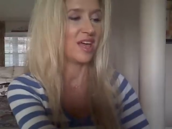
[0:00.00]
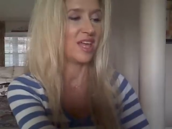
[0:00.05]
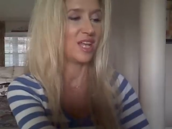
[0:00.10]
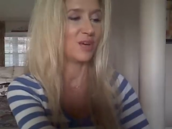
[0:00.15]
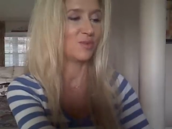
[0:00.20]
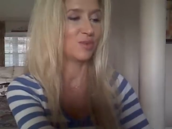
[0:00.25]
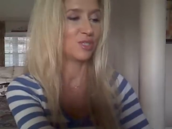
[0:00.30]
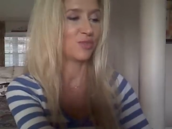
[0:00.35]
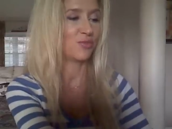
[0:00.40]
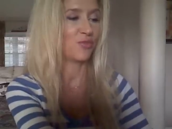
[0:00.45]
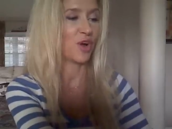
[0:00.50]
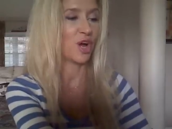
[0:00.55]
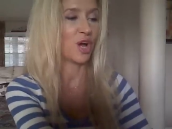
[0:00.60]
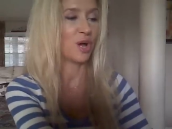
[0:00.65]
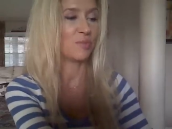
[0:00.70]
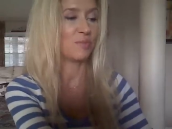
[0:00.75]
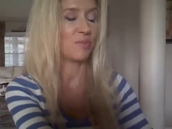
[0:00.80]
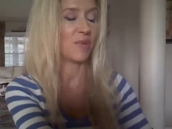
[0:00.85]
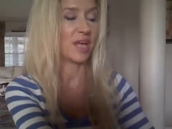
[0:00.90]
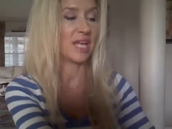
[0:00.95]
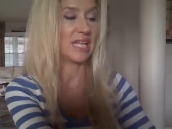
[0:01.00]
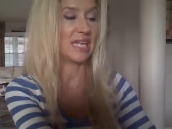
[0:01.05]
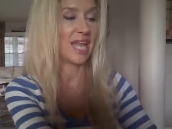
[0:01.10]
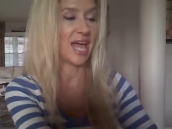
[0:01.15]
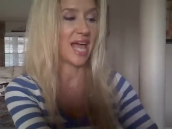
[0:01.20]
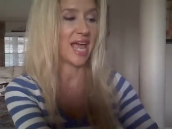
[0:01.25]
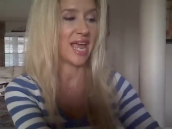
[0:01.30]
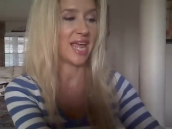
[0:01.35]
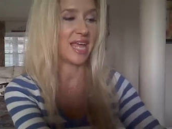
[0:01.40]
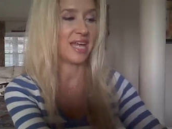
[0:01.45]
And it was from
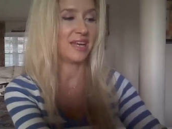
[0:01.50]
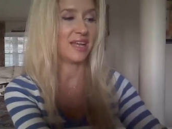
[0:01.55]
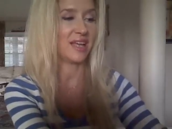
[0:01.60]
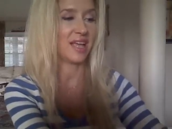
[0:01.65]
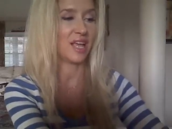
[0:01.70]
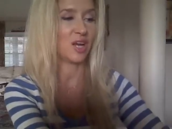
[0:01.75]
Elaine,